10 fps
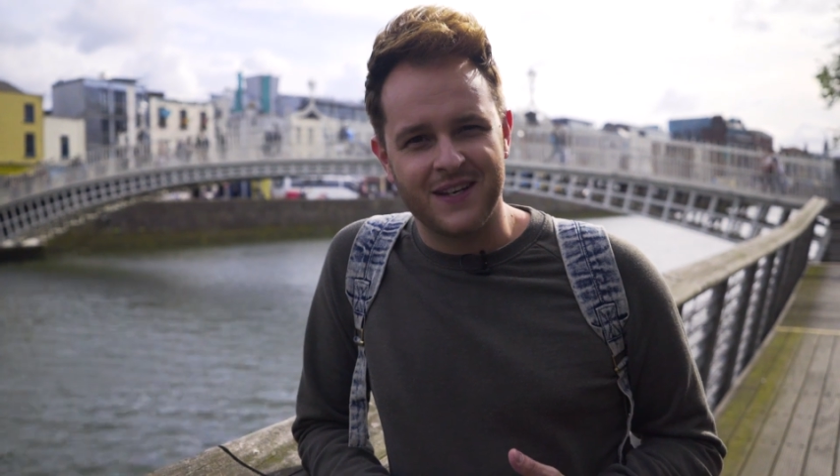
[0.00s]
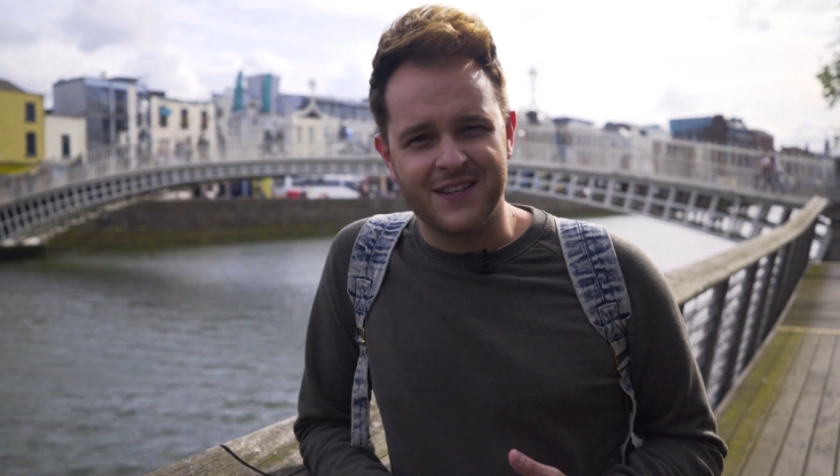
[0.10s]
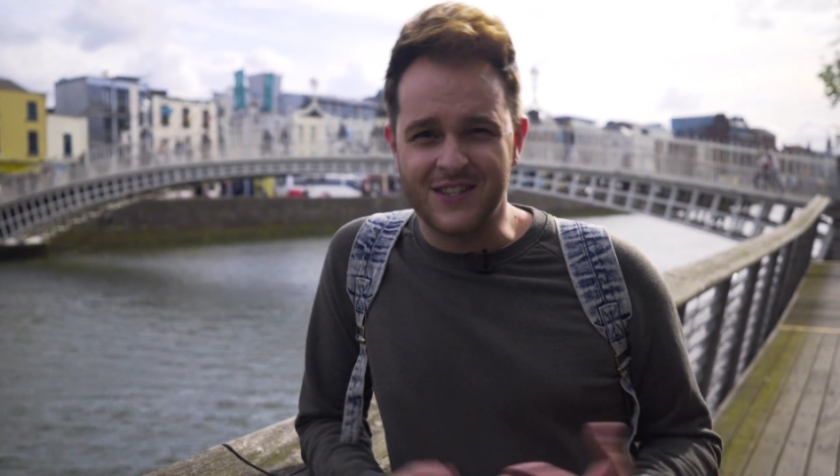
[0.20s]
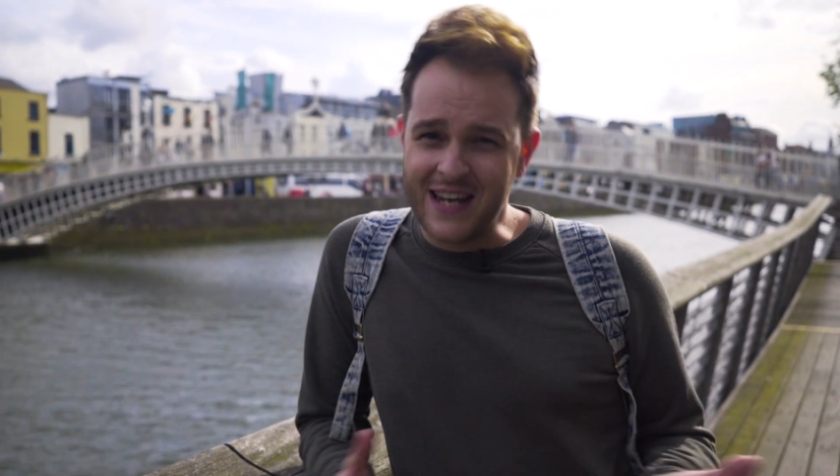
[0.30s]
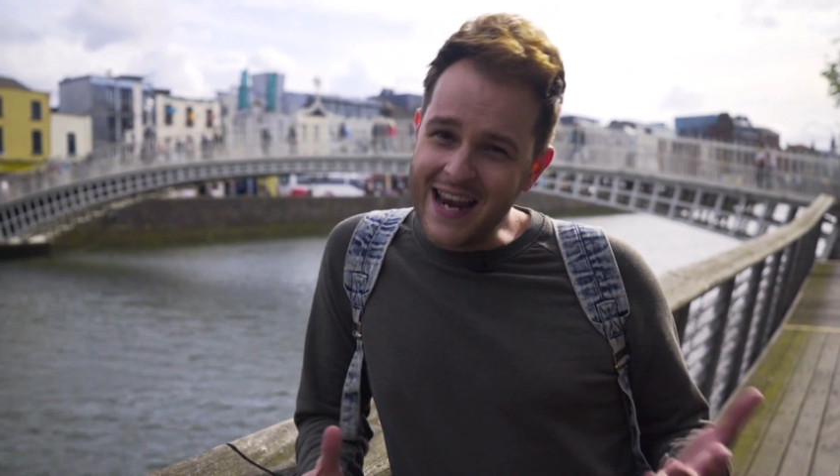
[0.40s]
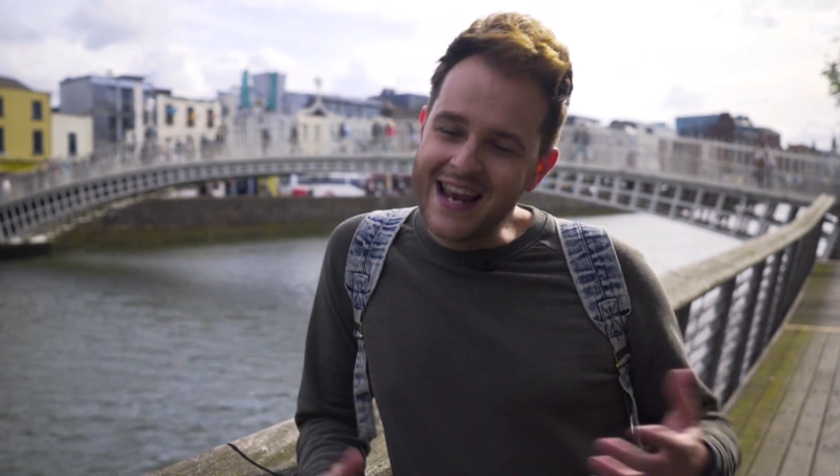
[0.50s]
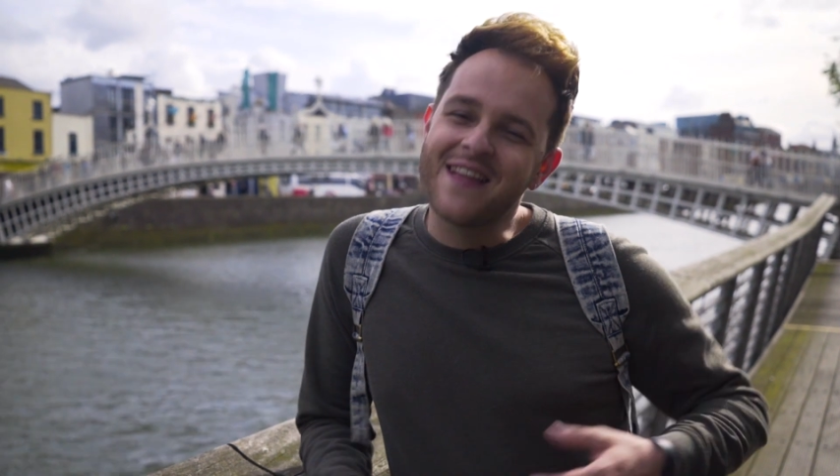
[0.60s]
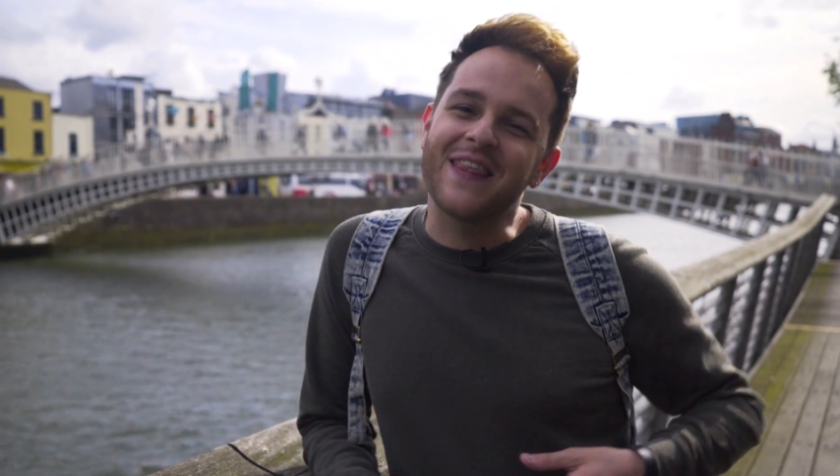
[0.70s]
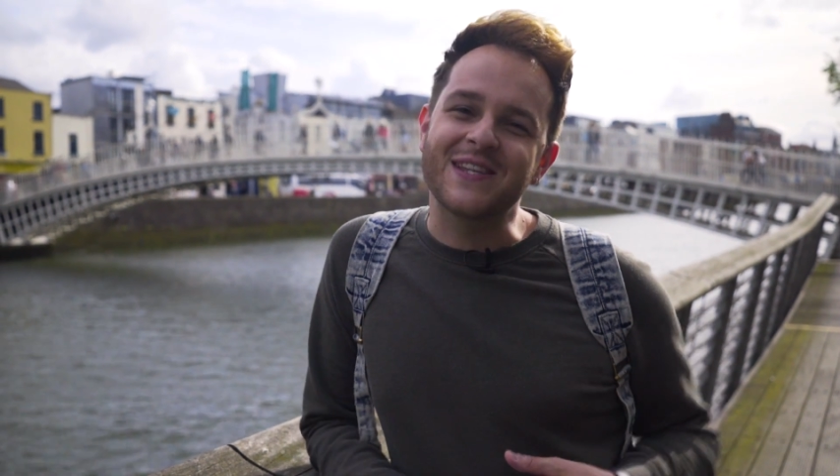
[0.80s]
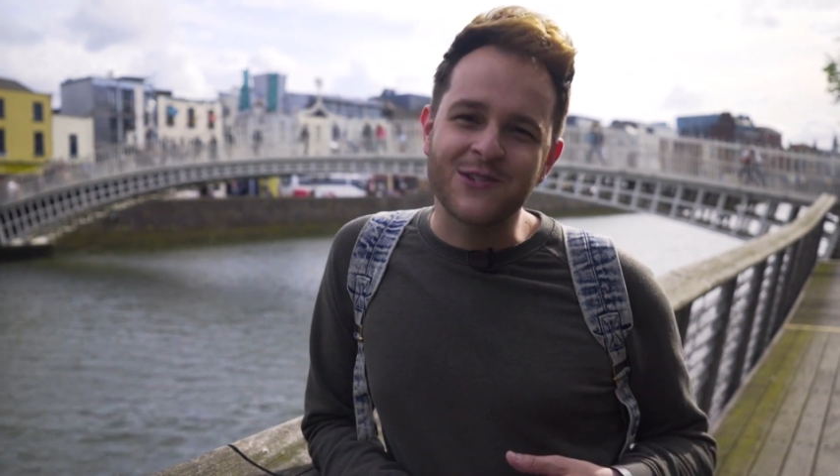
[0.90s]
Today,
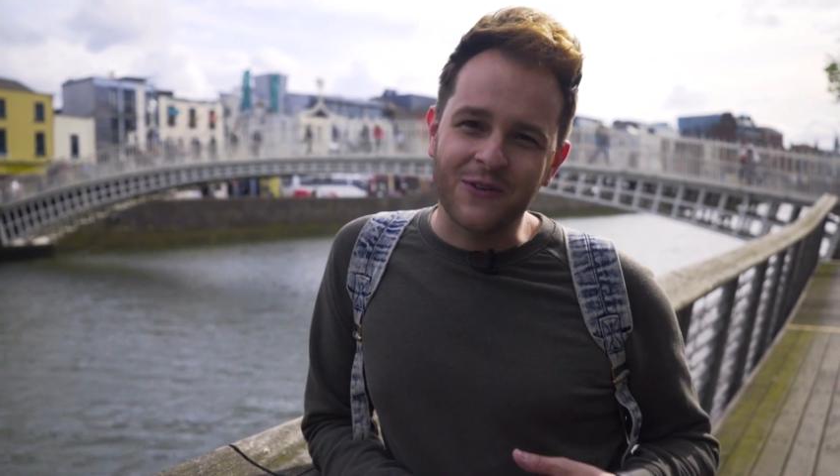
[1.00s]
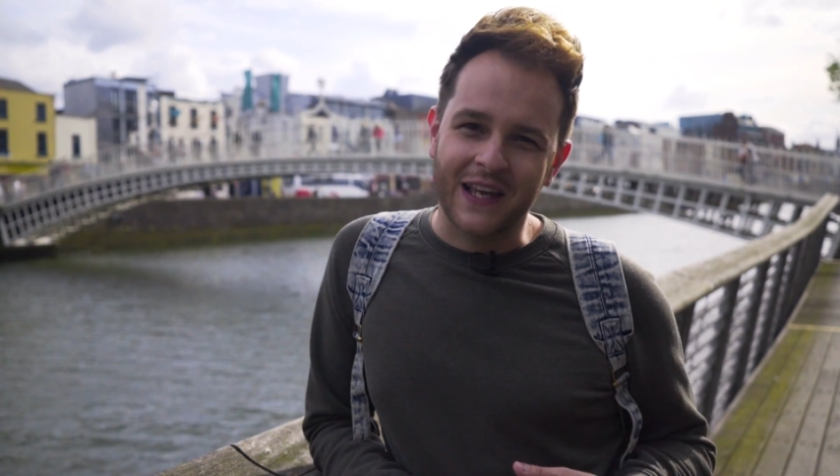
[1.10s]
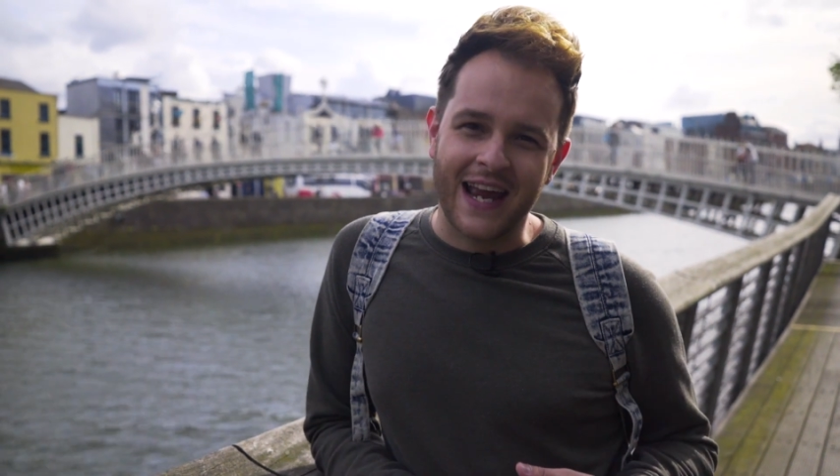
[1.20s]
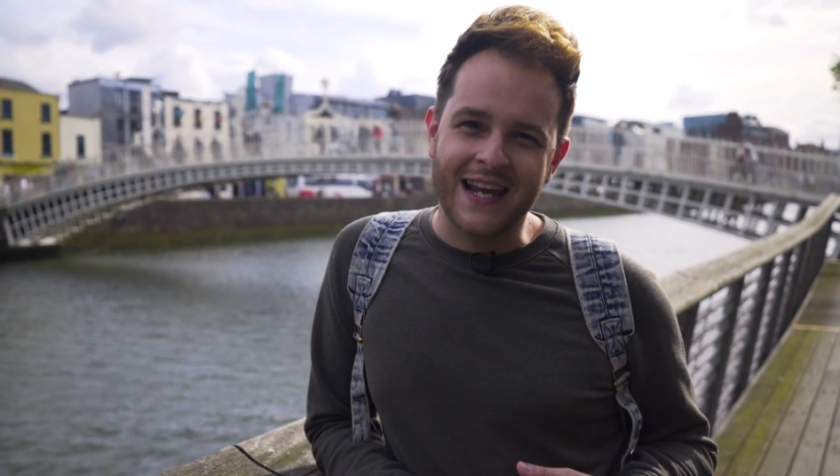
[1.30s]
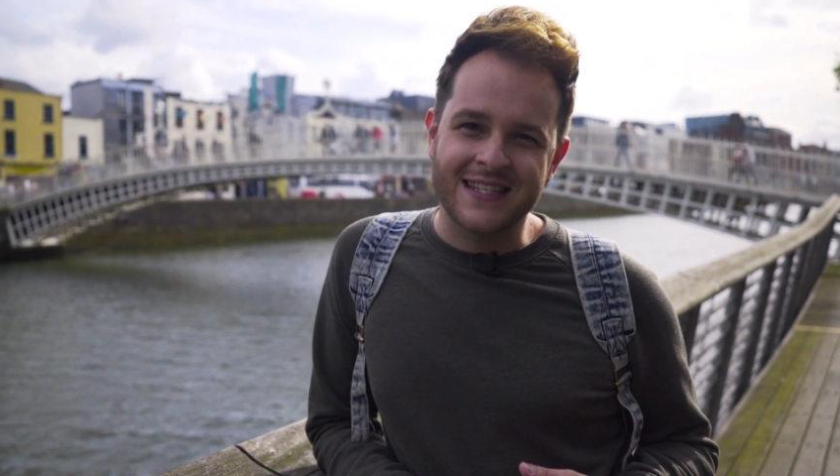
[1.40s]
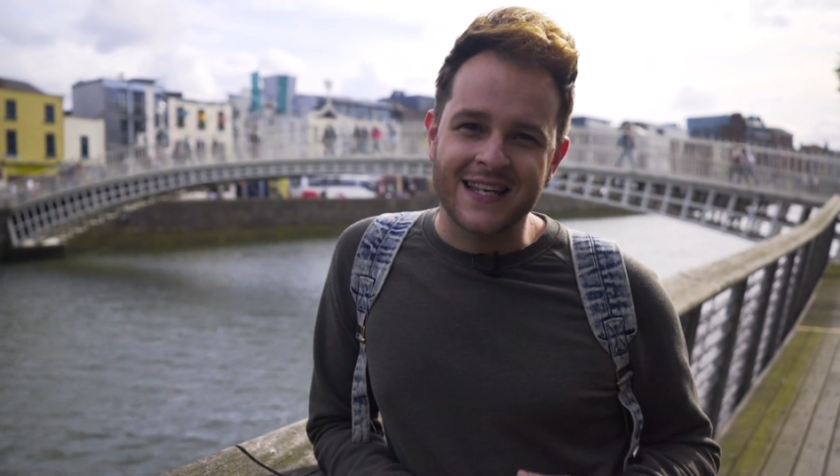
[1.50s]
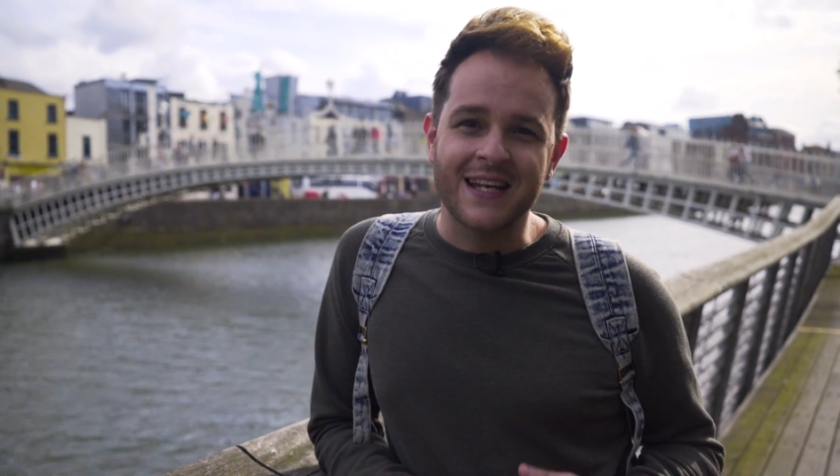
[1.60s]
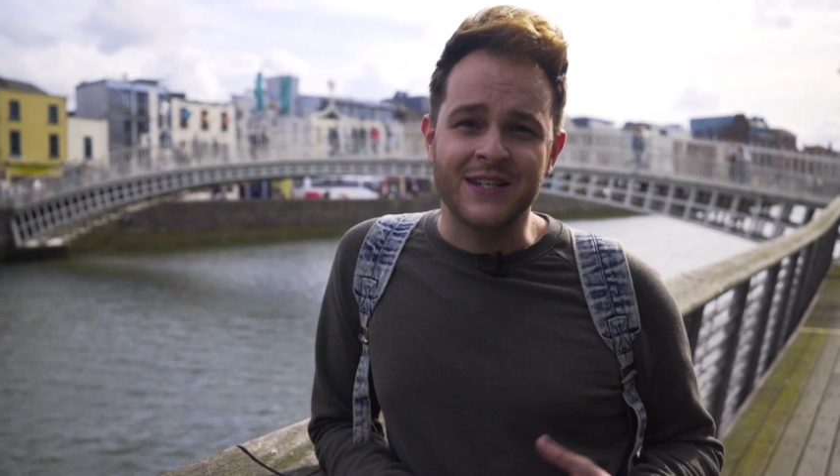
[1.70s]
that's not the case,